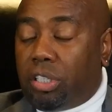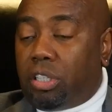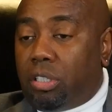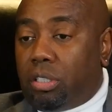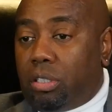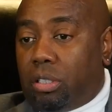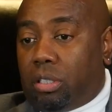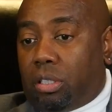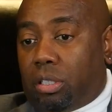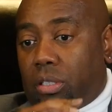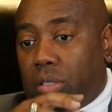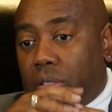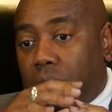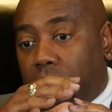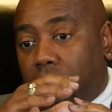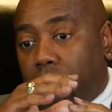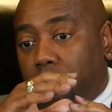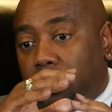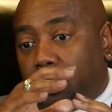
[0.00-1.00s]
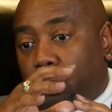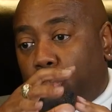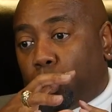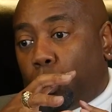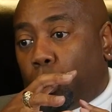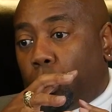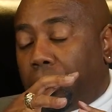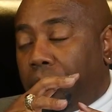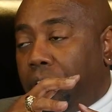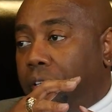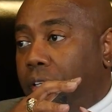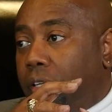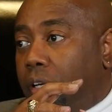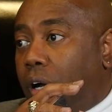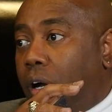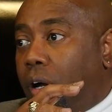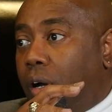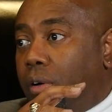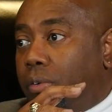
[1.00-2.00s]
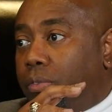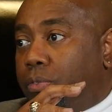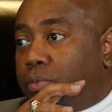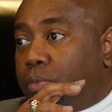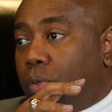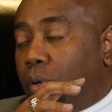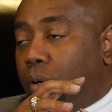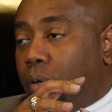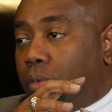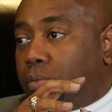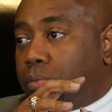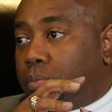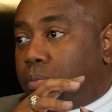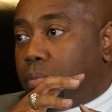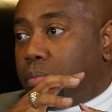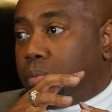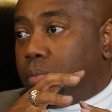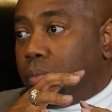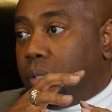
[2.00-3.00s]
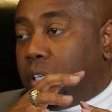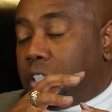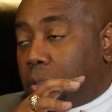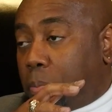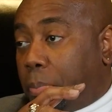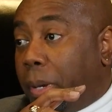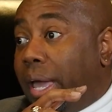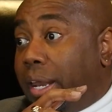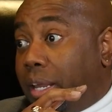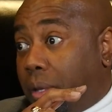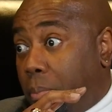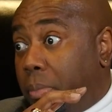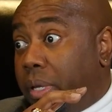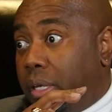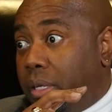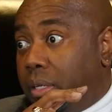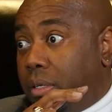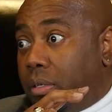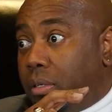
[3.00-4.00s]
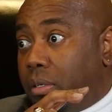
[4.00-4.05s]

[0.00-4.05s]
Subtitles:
the majority of Hispanic men